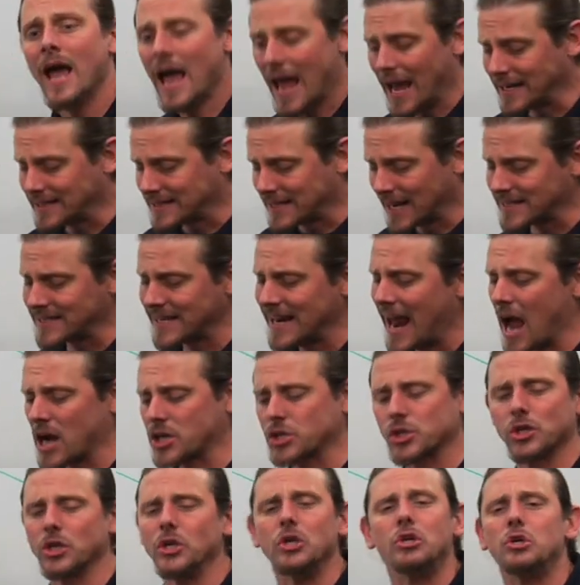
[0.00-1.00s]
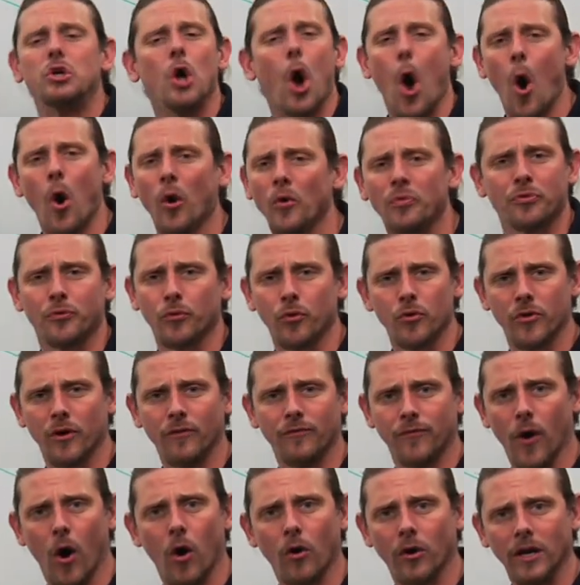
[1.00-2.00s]
It doesn't actually go through the
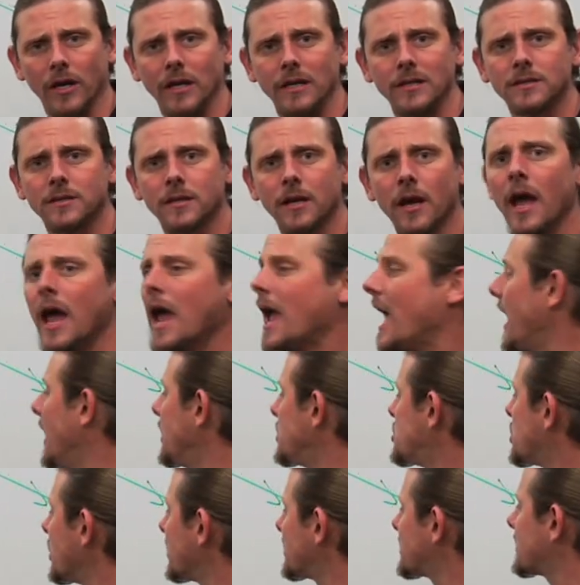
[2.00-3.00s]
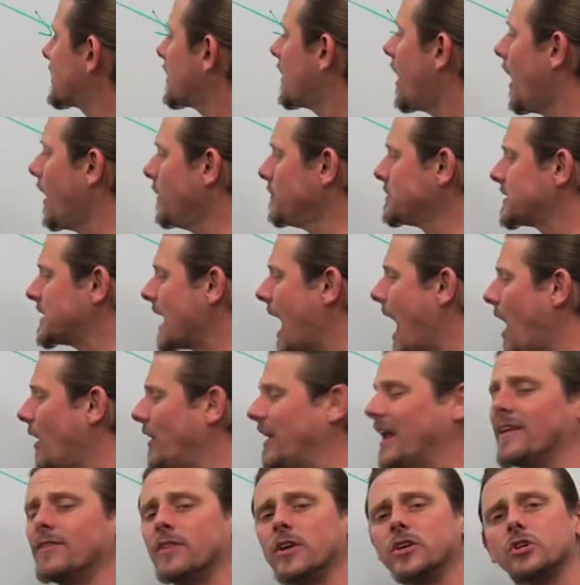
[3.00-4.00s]
focus, it just comes
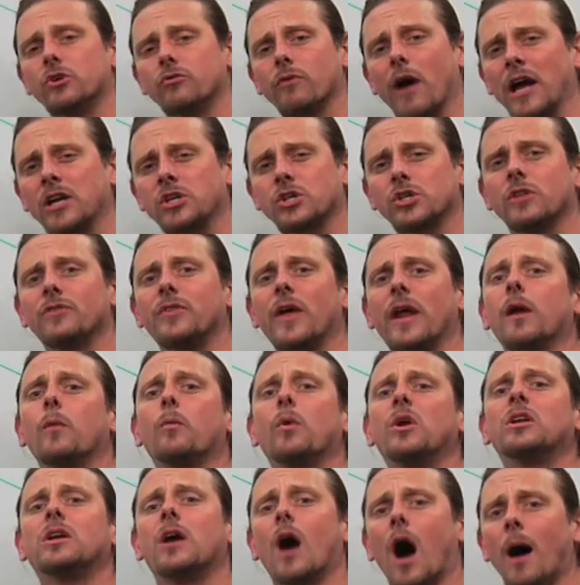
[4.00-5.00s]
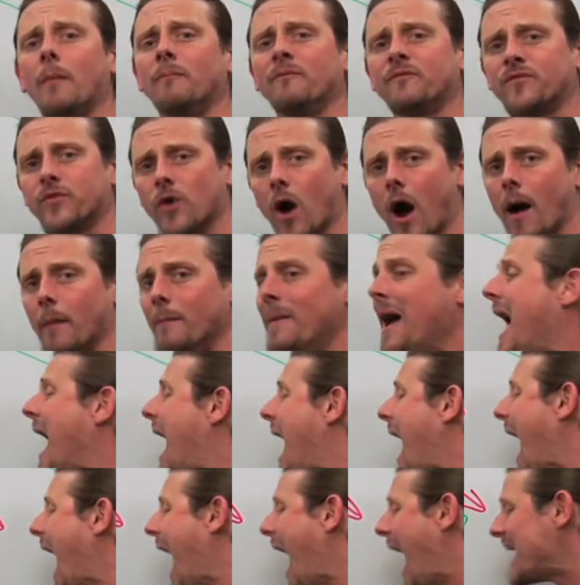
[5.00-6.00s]
out in the direction that it would come from
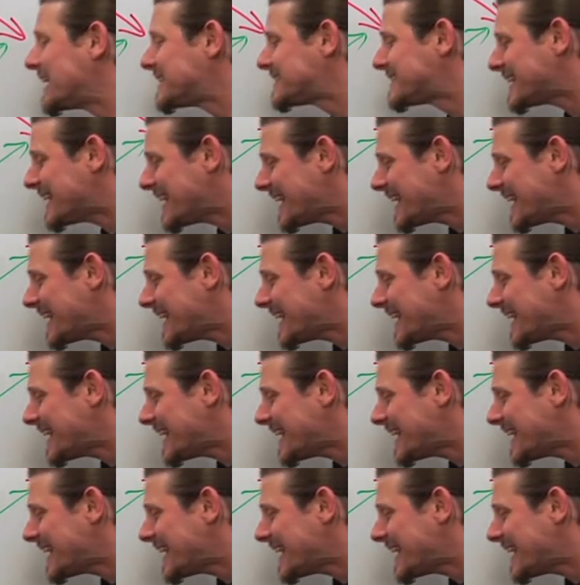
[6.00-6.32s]
as